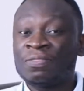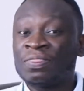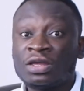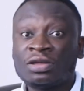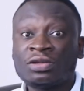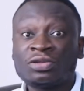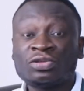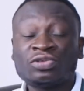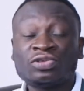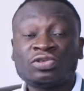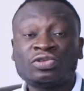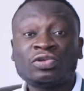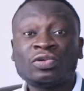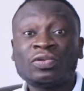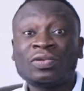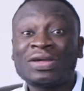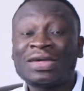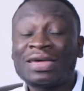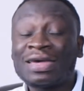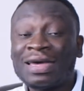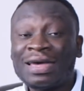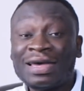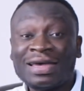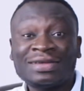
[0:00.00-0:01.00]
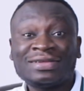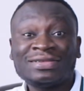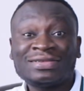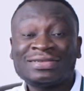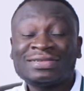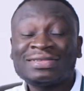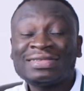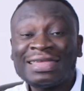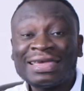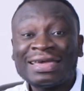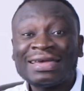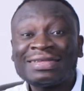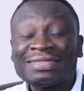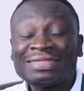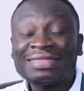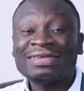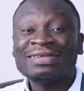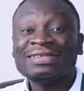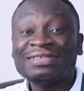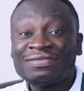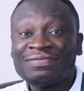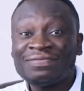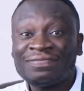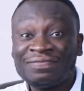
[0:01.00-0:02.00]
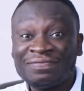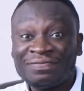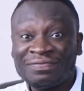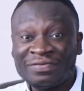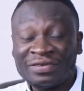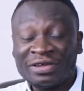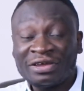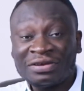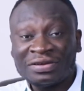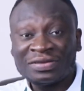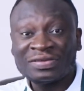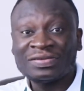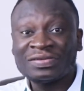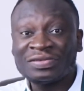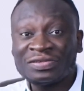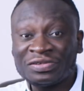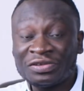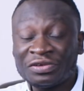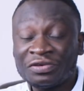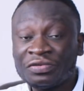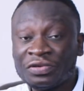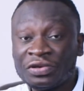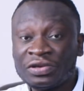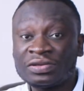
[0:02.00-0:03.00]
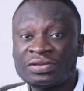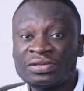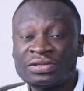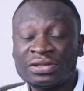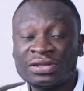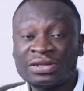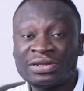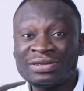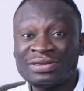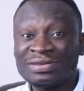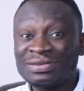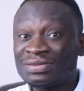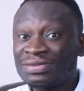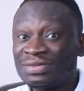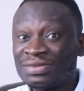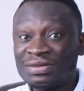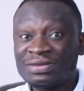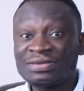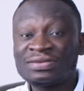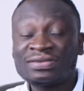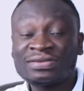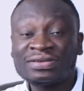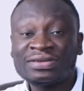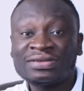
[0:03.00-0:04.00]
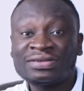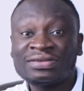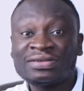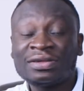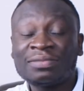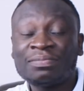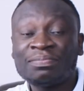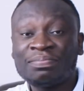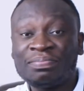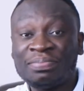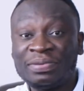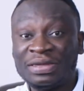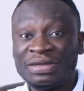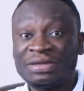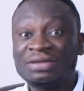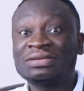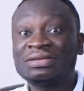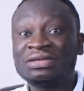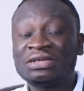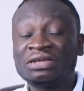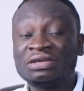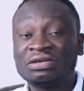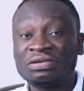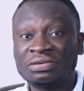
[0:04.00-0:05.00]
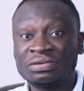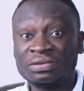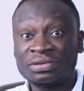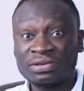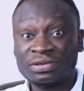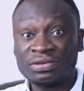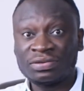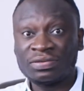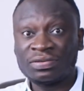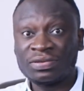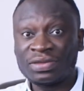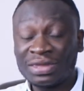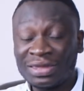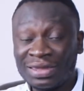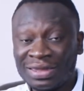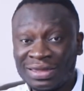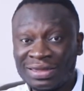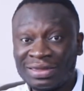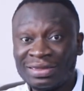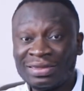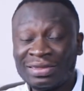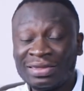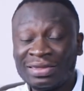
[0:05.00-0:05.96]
So guys, take this very seriously. This is a big deal, okay?